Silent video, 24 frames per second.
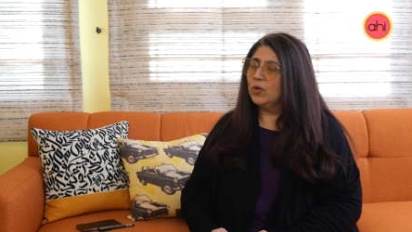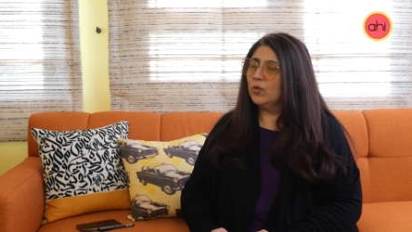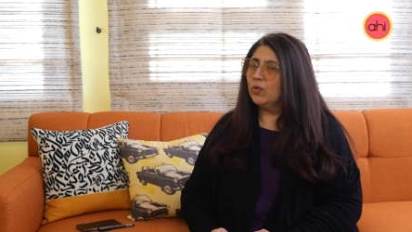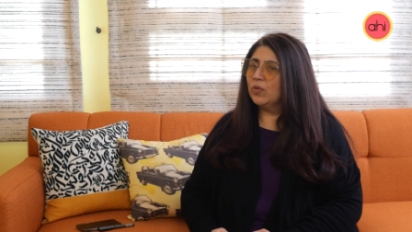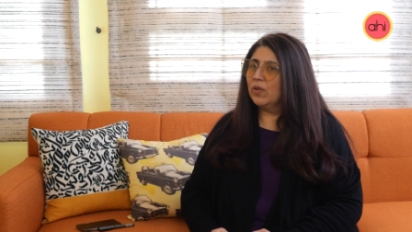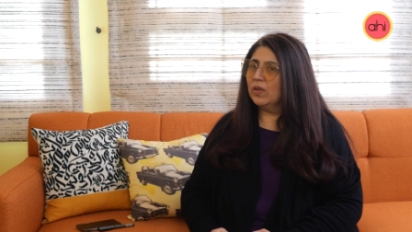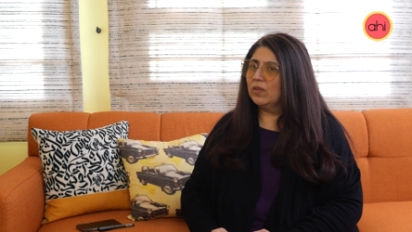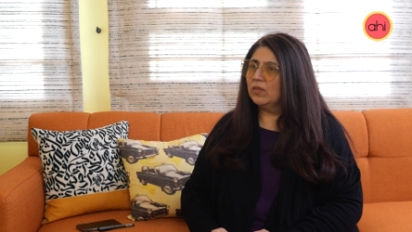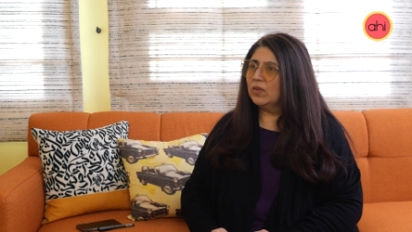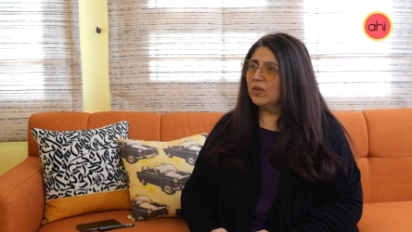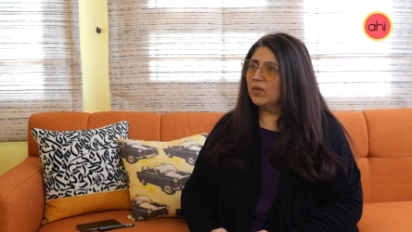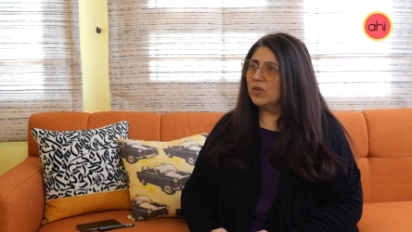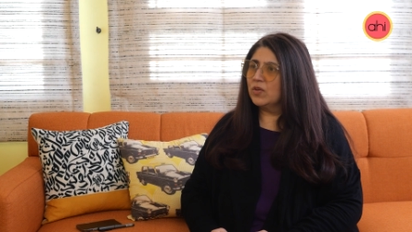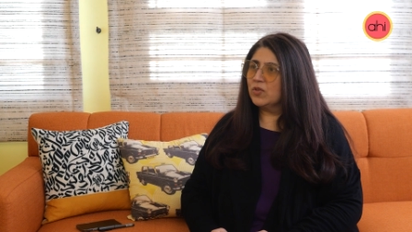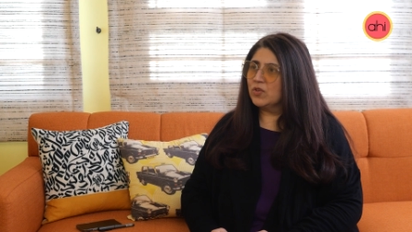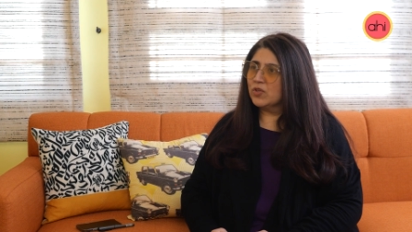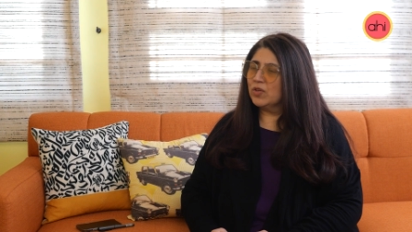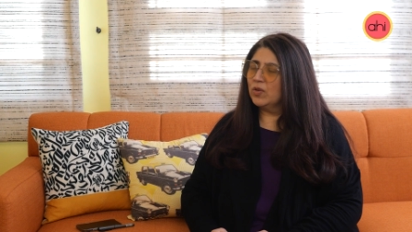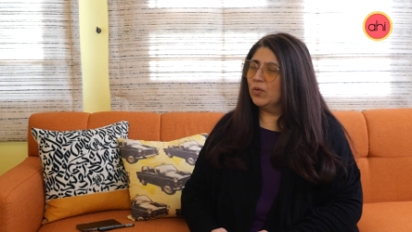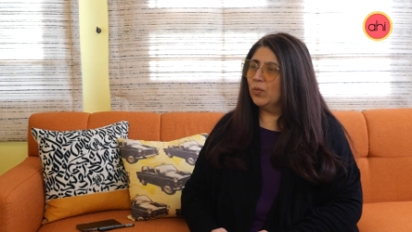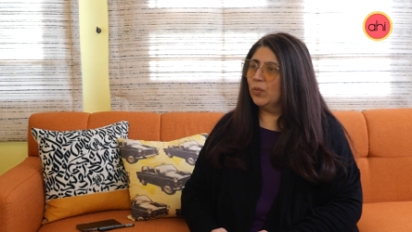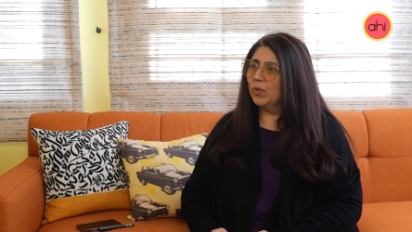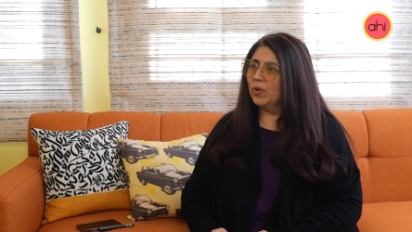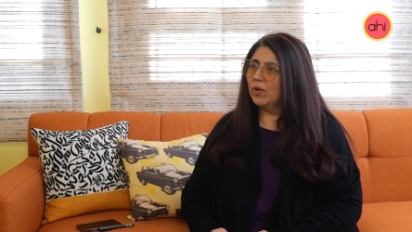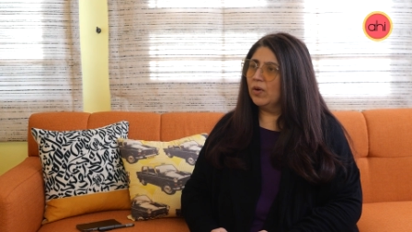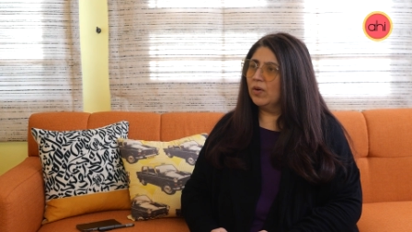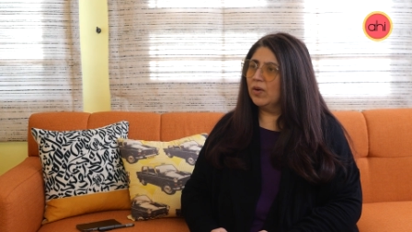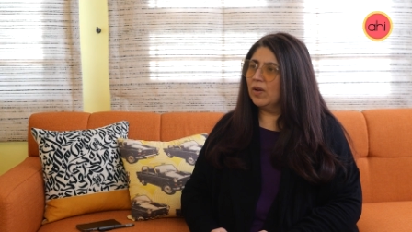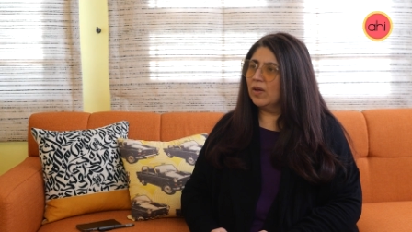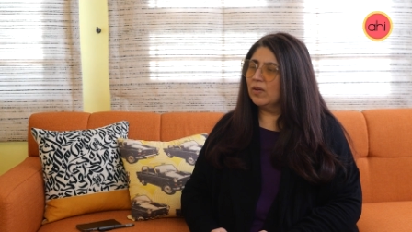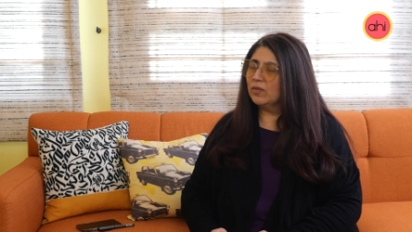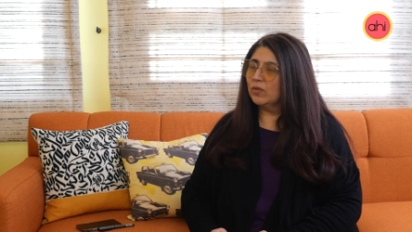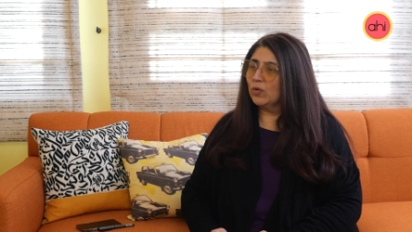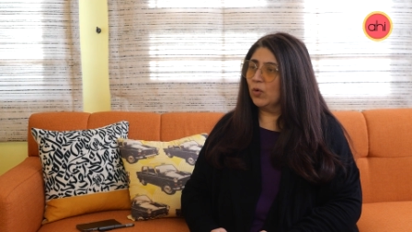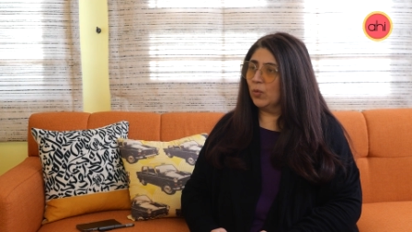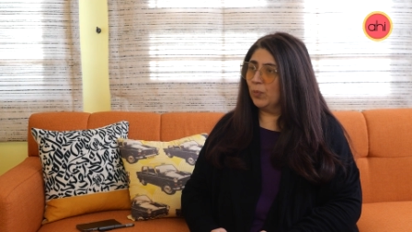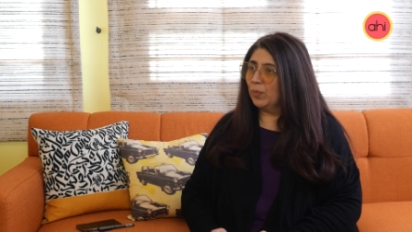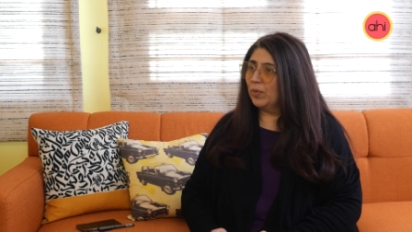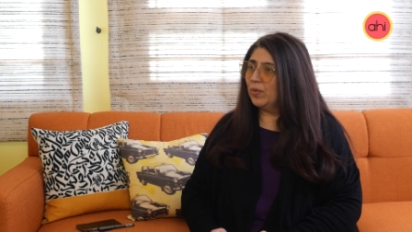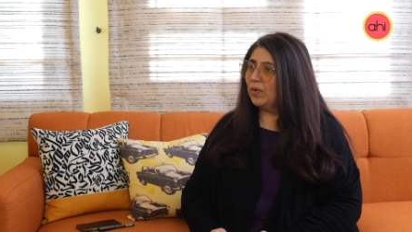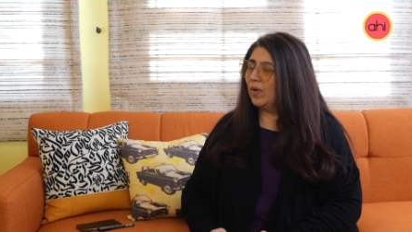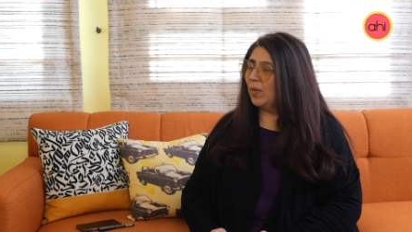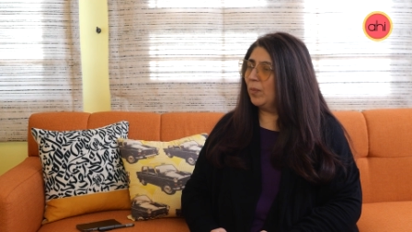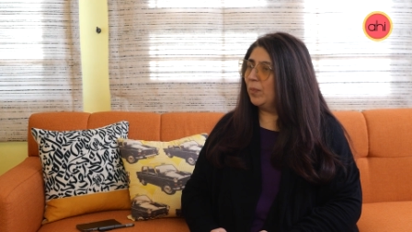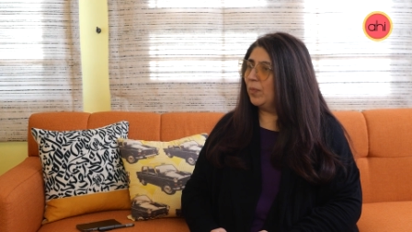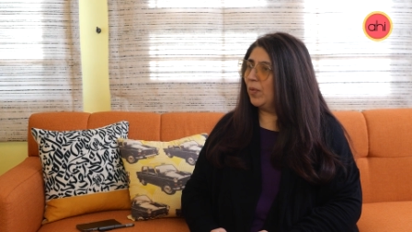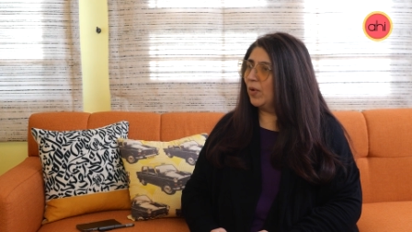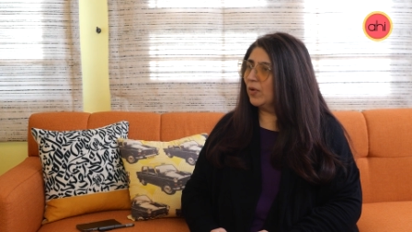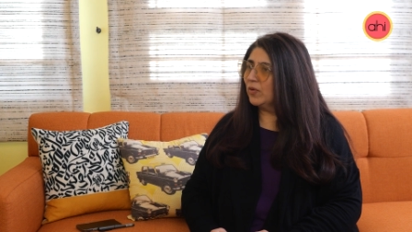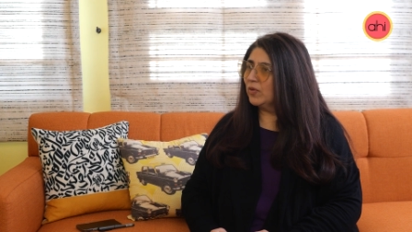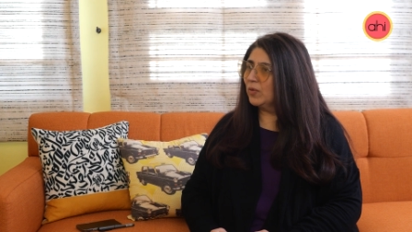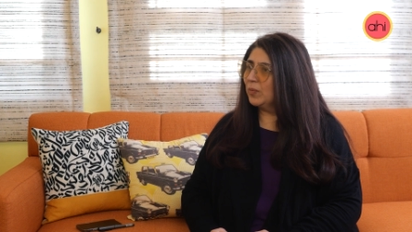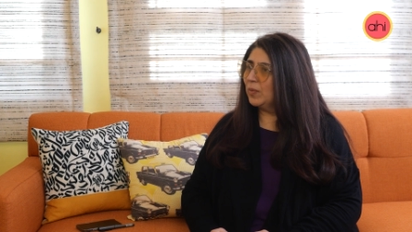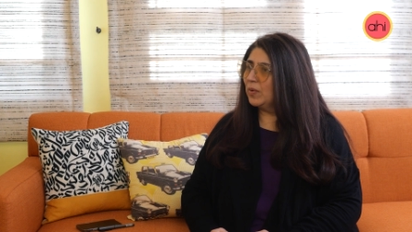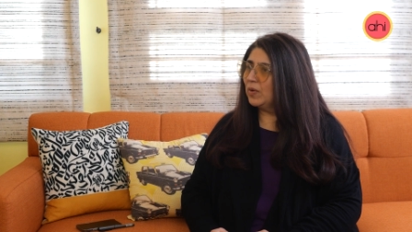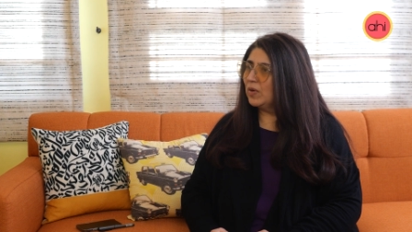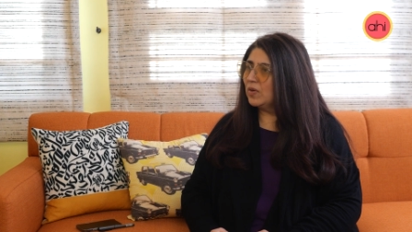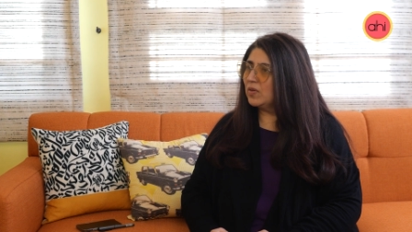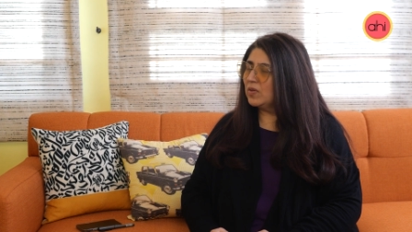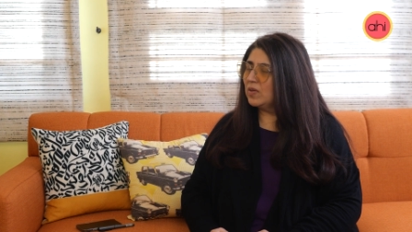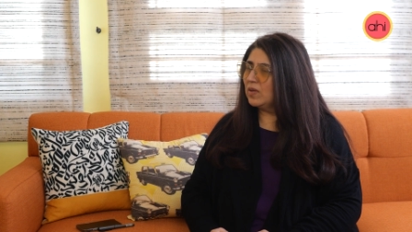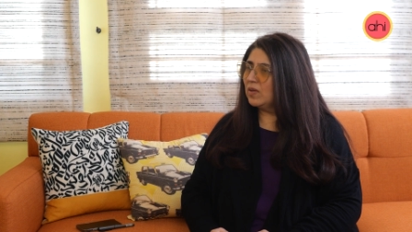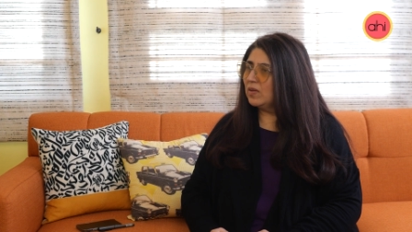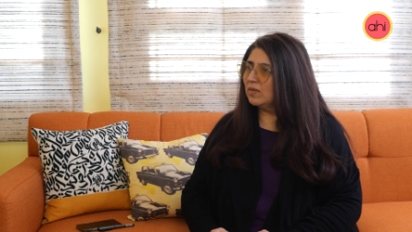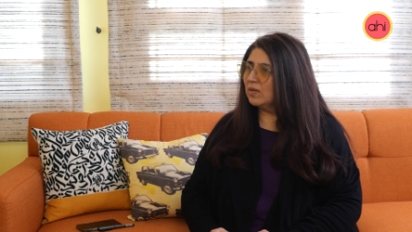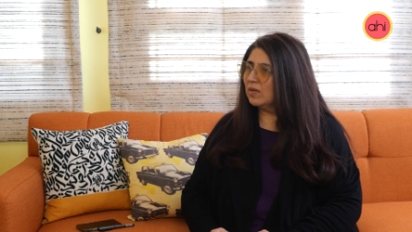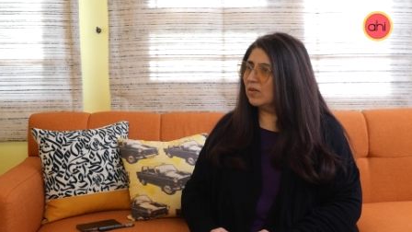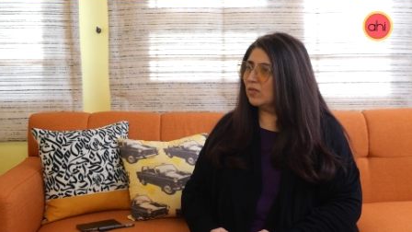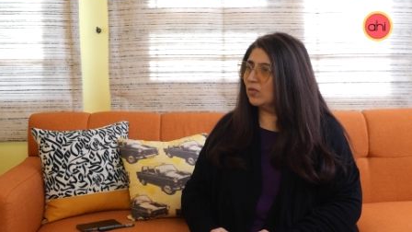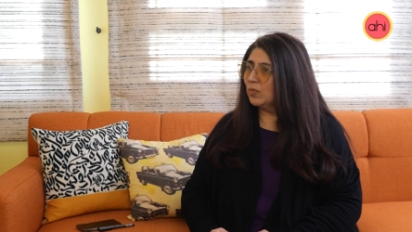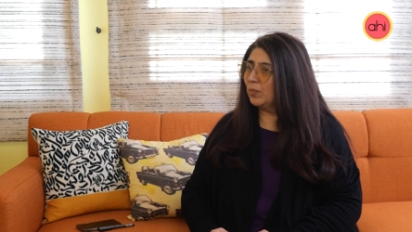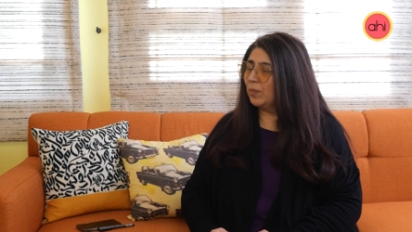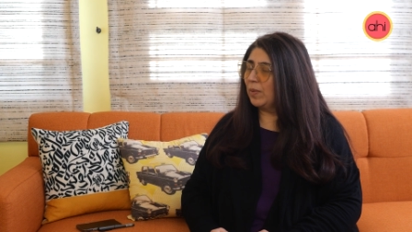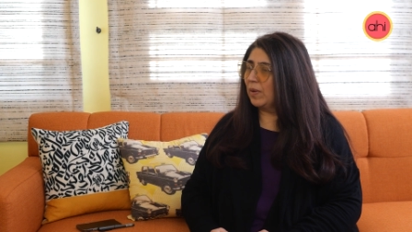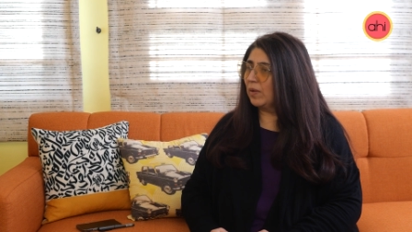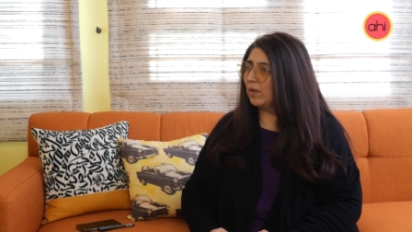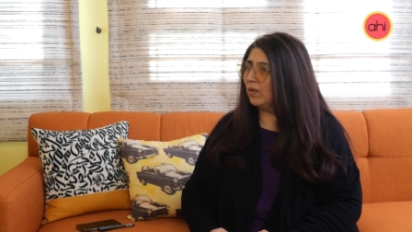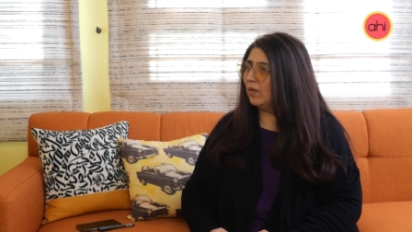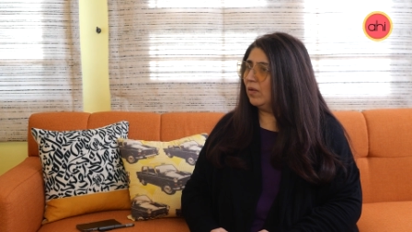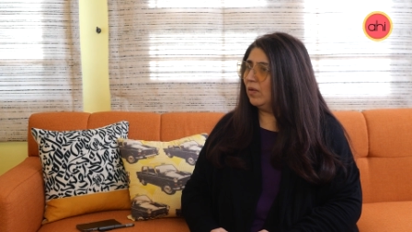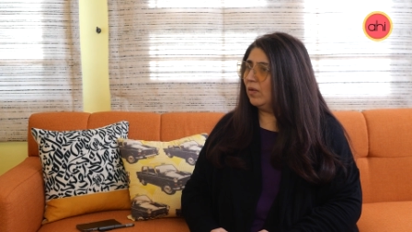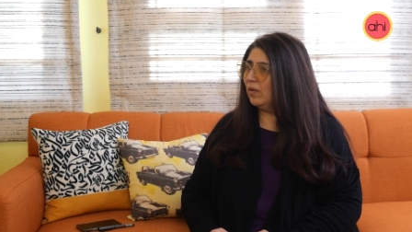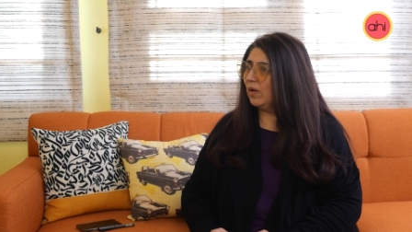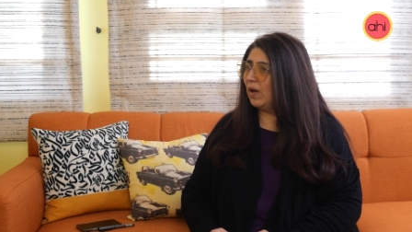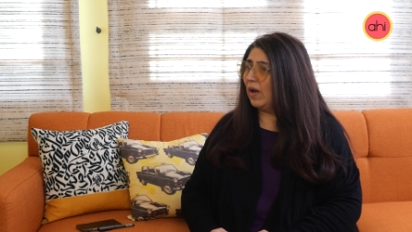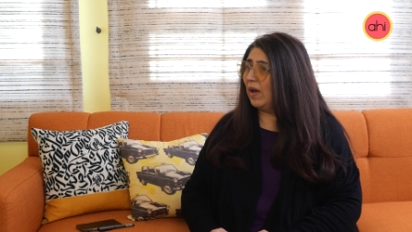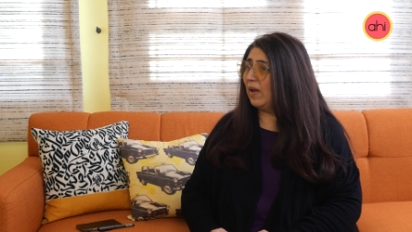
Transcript: Do you think the digital world has opened up possibilities and it's better?